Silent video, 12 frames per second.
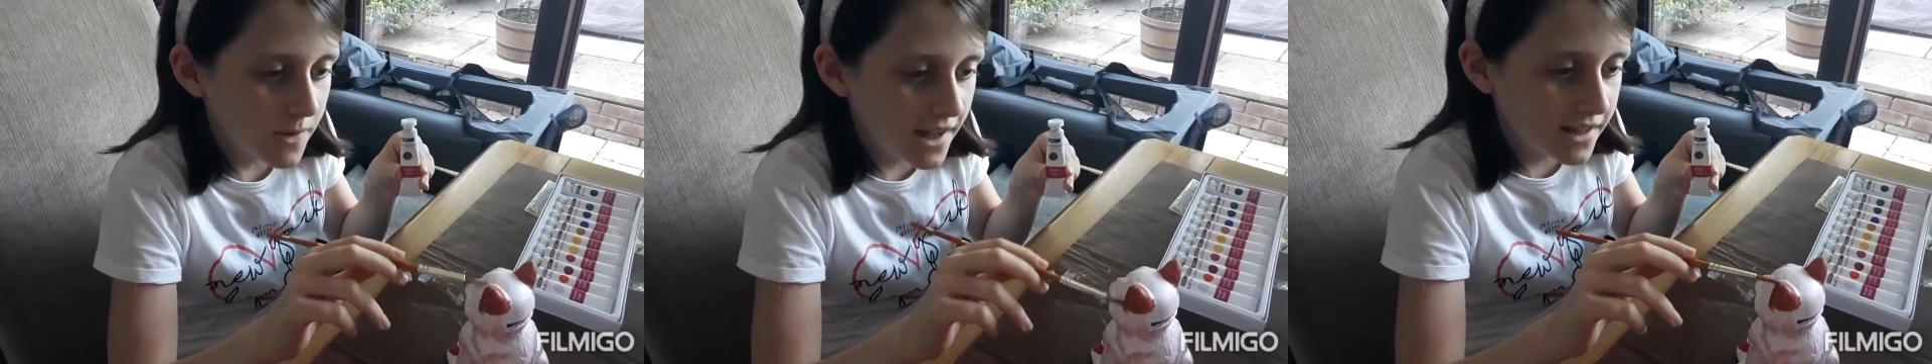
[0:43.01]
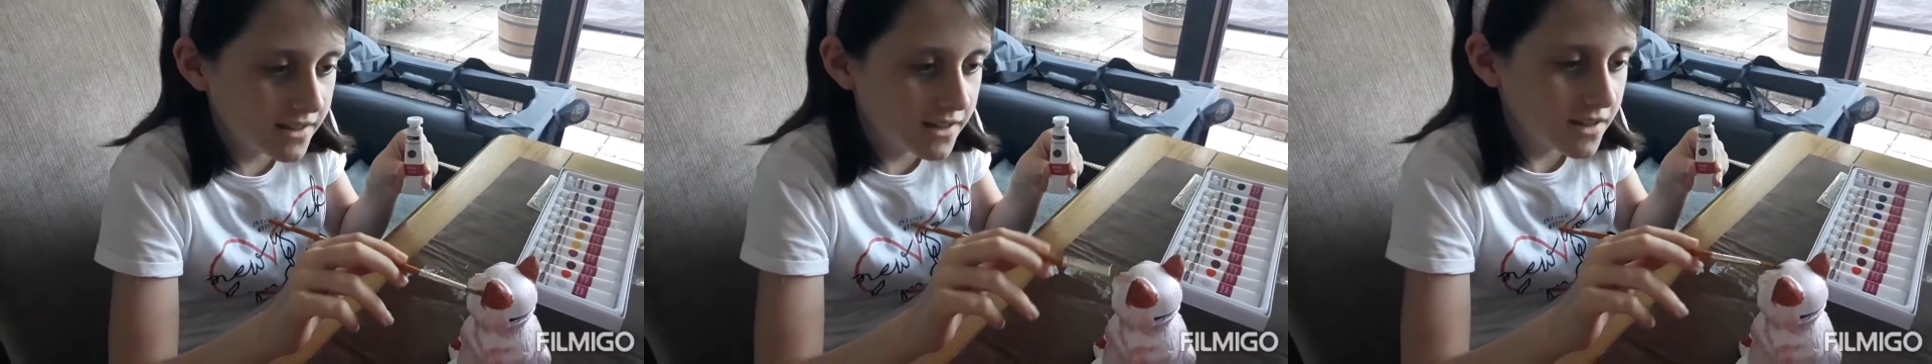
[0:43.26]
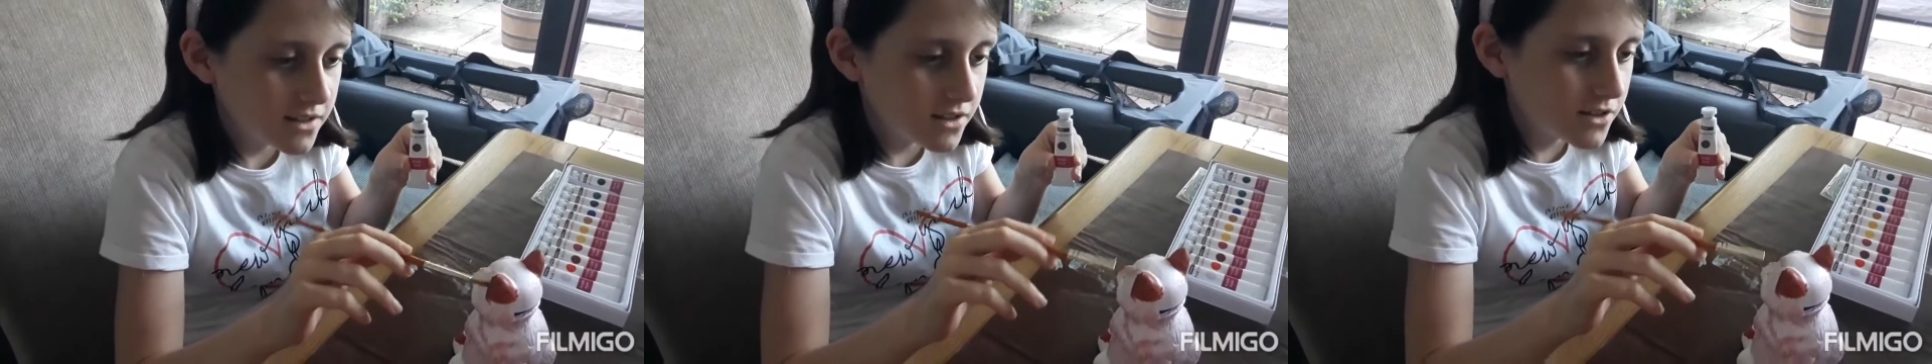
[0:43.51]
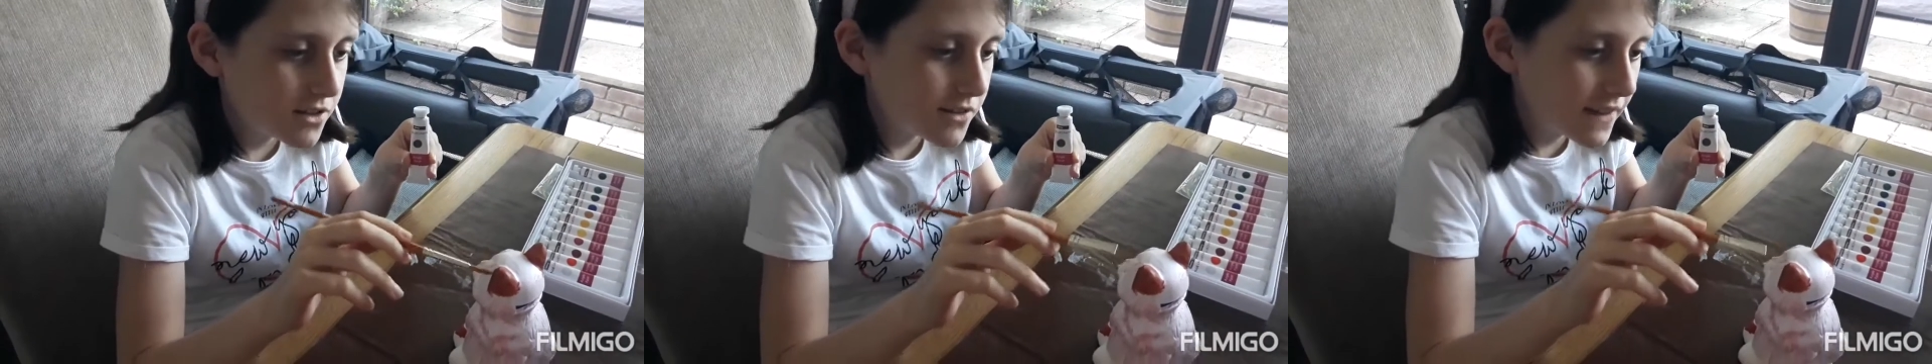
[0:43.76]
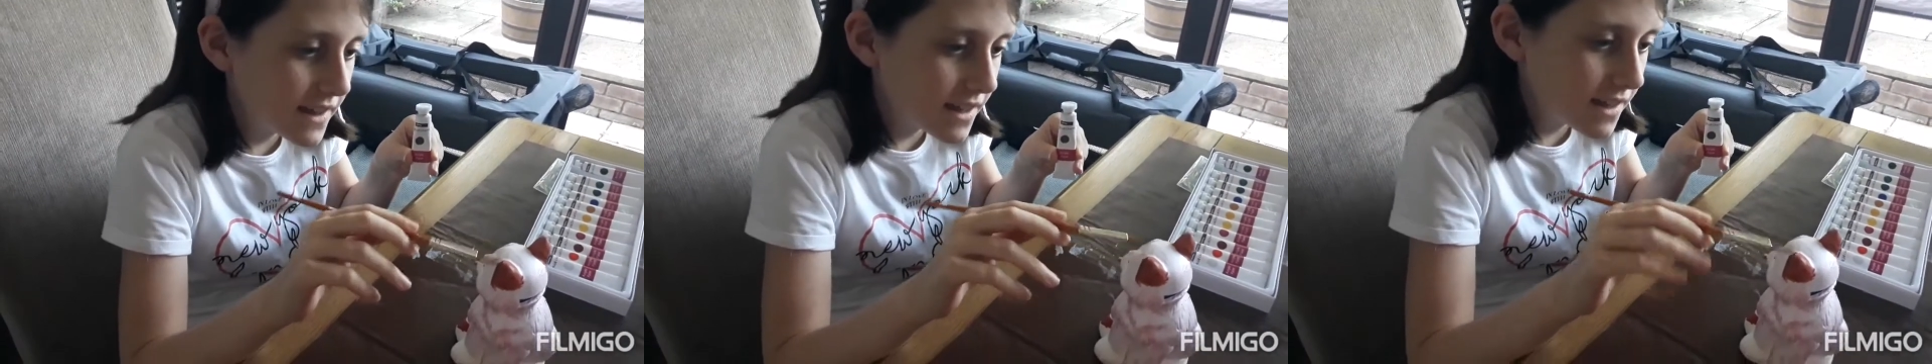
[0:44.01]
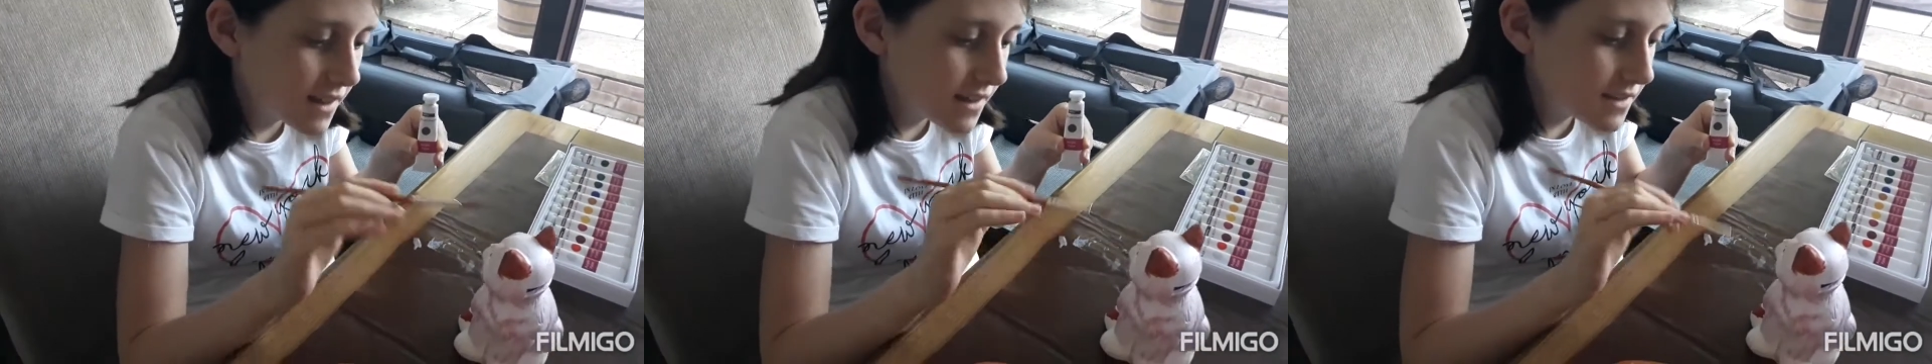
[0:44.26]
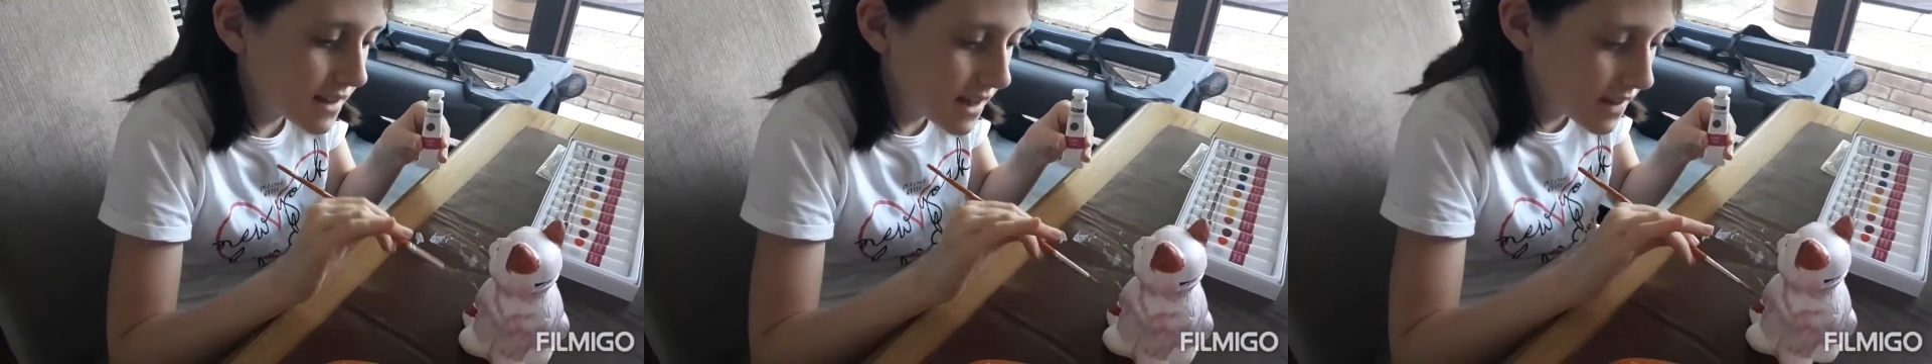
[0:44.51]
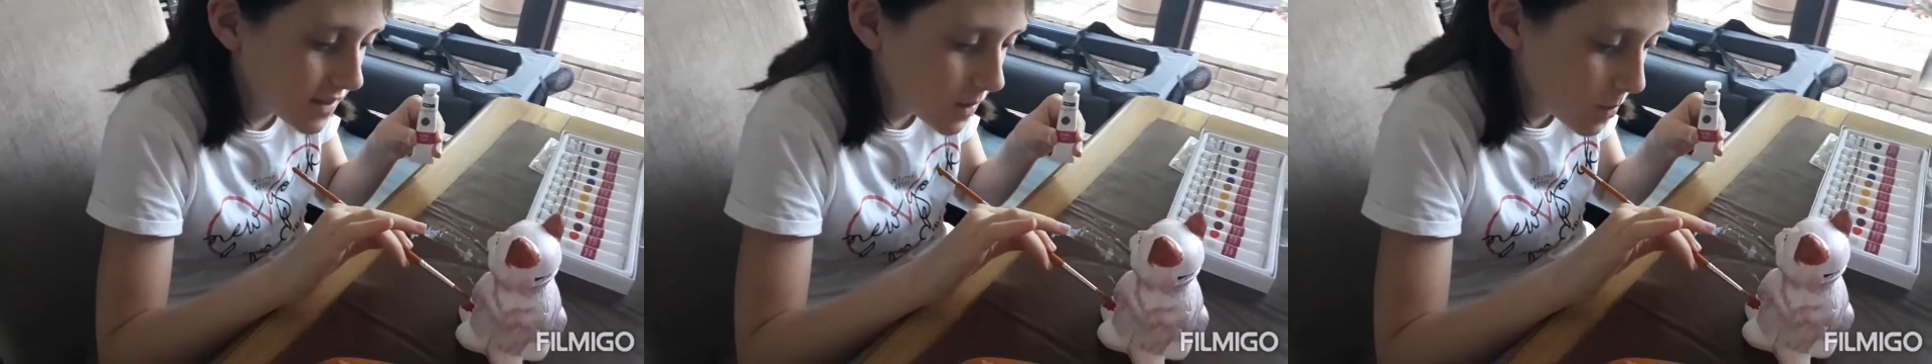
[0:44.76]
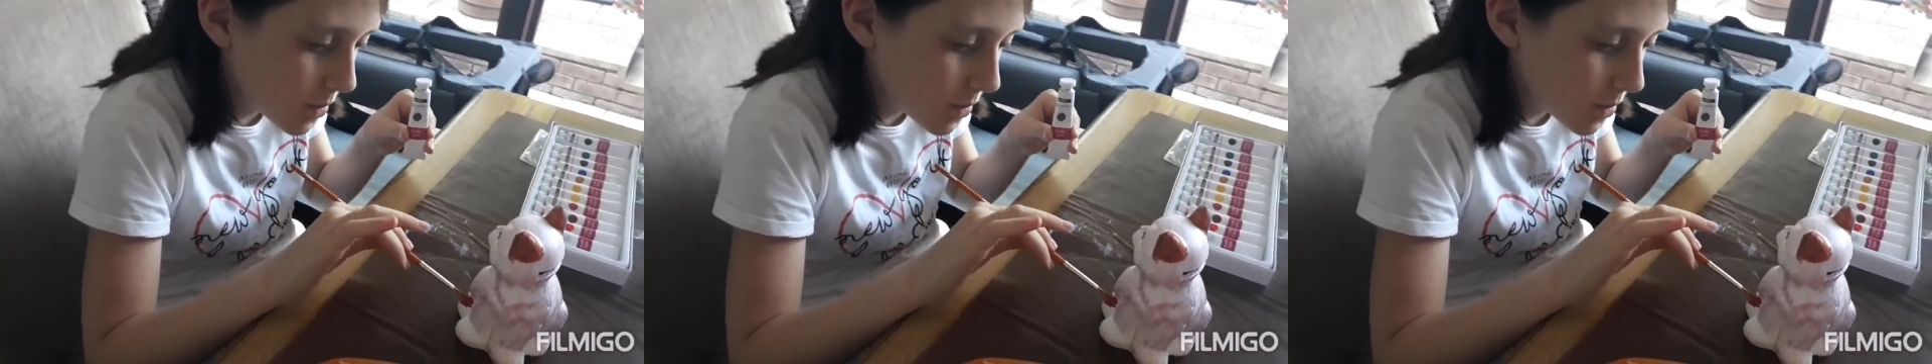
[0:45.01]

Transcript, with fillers: paint to do the ears and